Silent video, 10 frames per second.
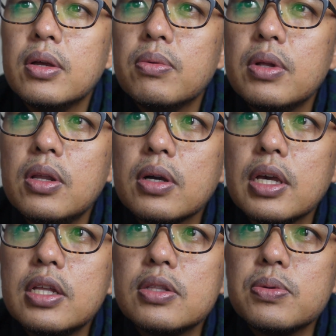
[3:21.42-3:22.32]
We'll look
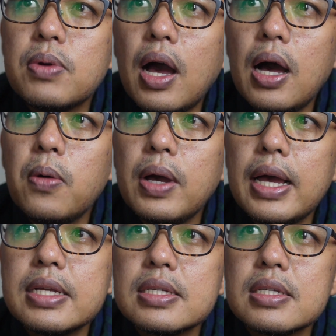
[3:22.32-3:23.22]
into how
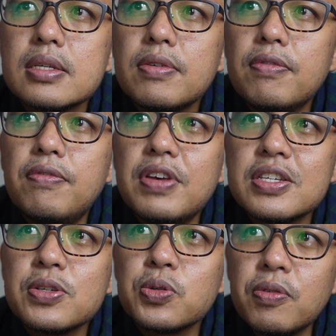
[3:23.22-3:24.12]
has
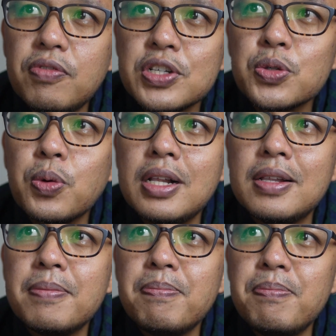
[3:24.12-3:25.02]
this
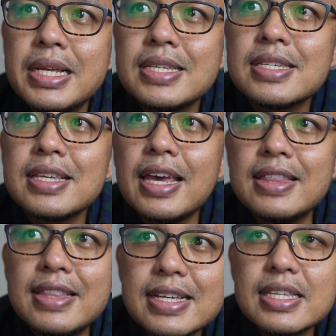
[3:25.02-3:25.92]
visual mis
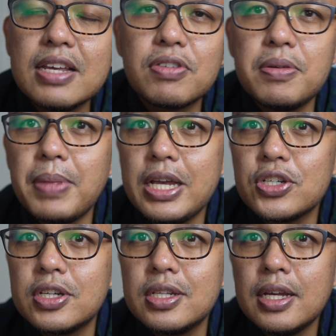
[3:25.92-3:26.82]
and
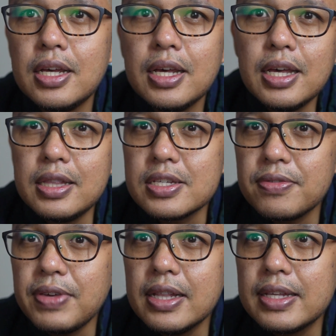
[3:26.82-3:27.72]
disinformation in this
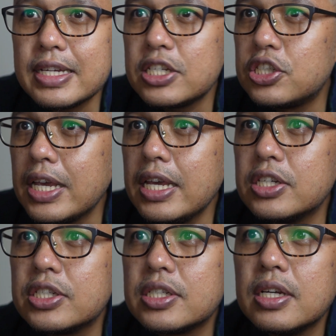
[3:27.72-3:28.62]
field has
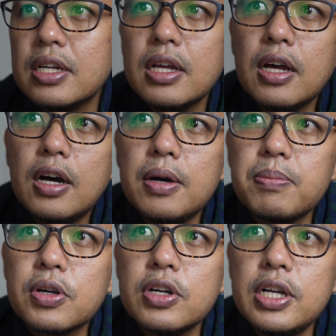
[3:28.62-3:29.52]
changed
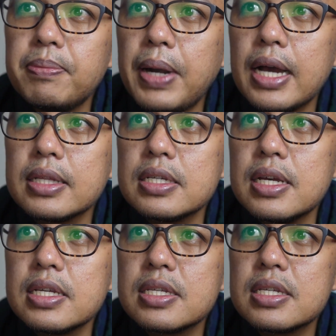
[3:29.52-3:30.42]
current
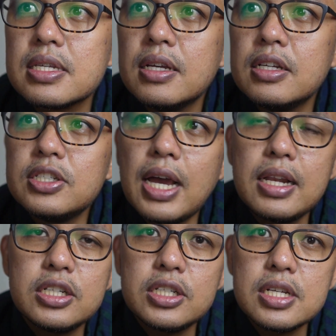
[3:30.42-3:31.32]
practices,
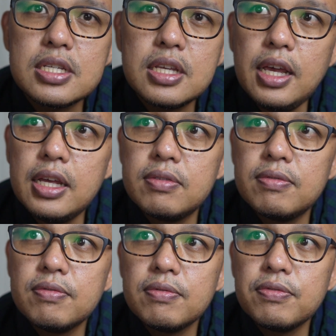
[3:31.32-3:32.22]
challenges,
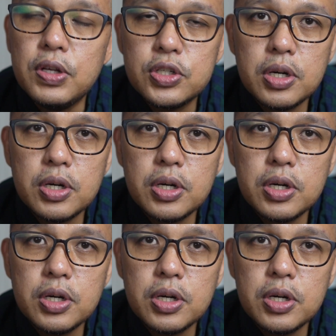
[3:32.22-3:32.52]
and future